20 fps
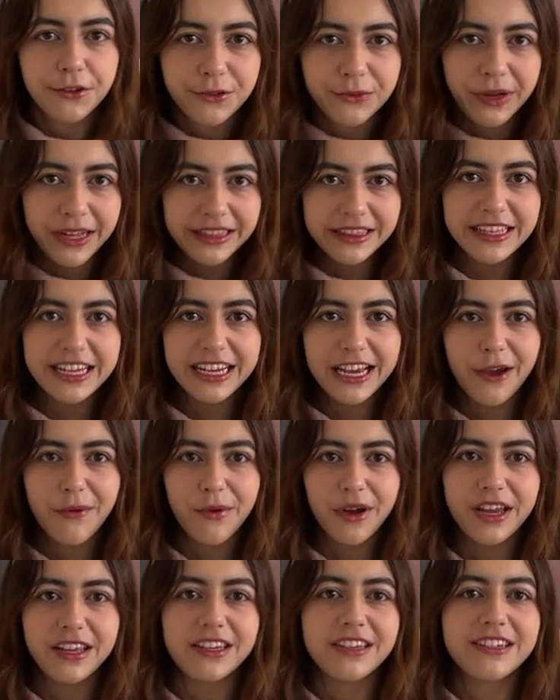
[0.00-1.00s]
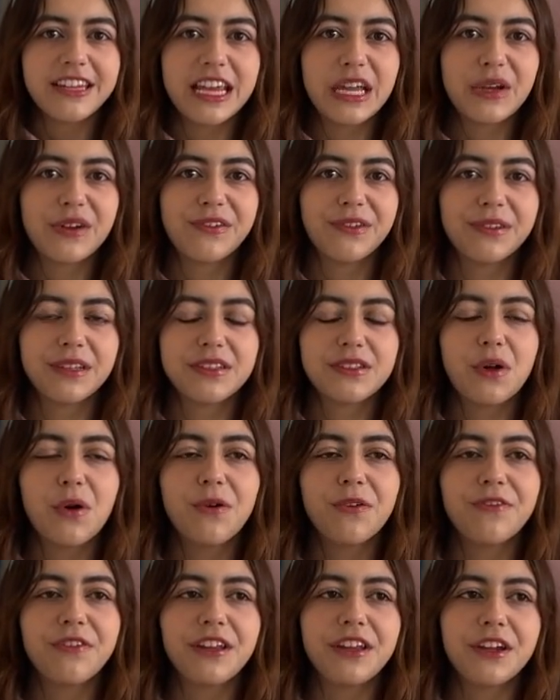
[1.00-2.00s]
one thing I want you to take away from this
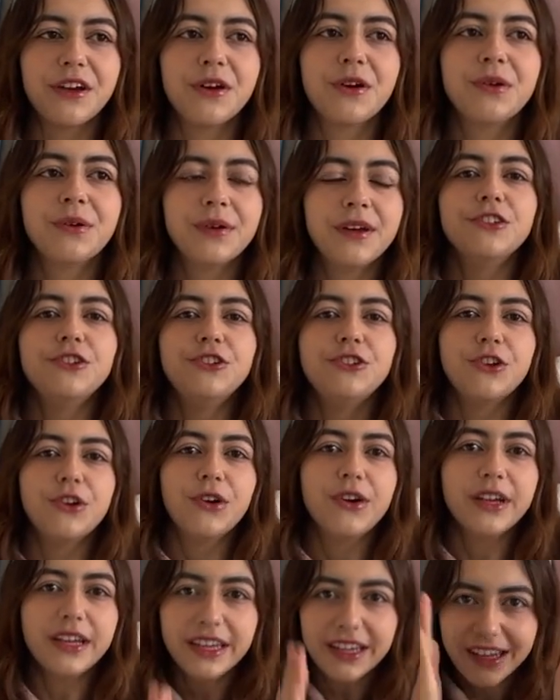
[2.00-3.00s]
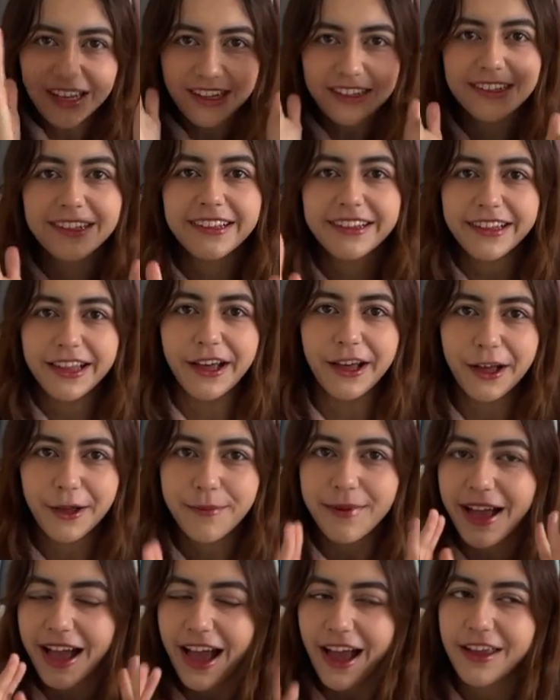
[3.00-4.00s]
whole video, join a
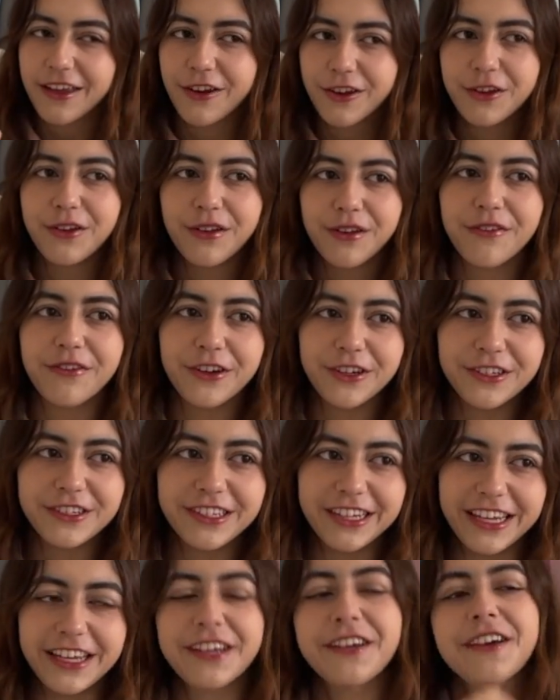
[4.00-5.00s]
club at your university.